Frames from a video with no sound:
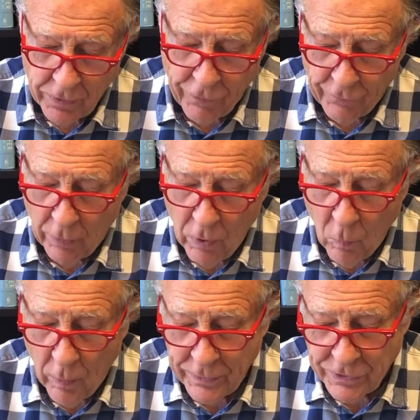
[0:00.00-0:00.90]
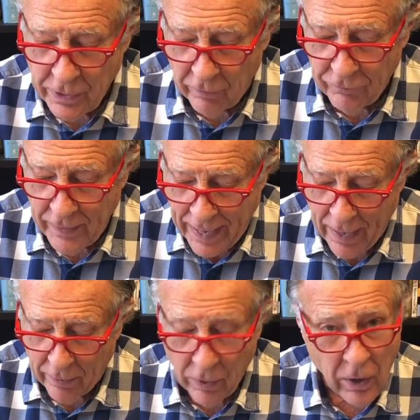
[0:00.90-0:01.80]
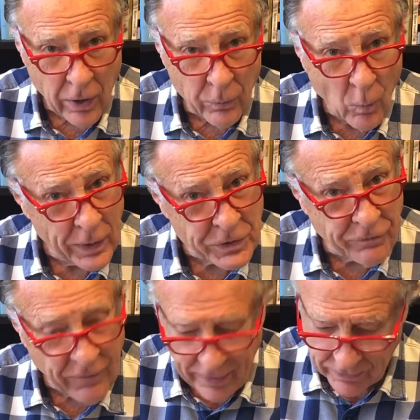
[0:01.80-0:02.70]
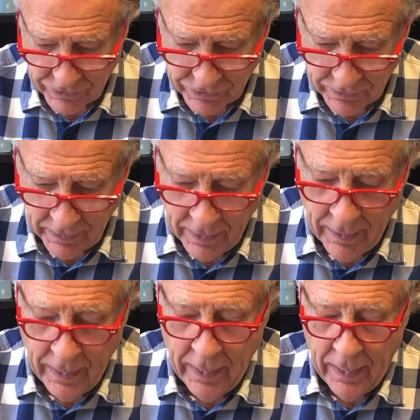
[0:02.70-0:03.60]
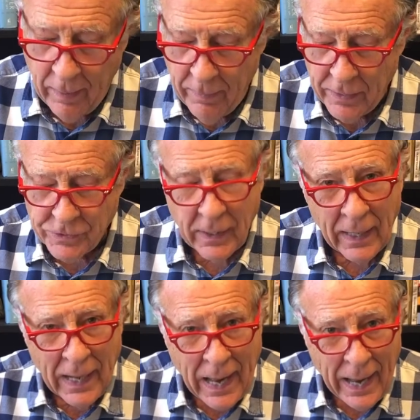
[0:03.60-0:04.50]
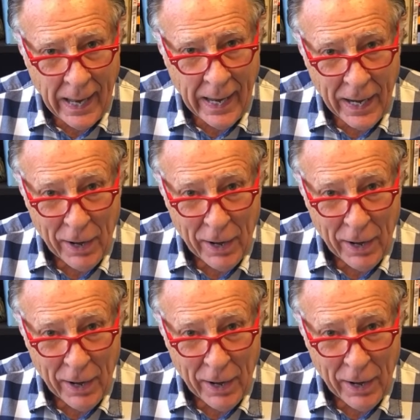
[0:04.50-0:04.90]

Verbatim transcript: to throw oneself down on one's face. It means to lie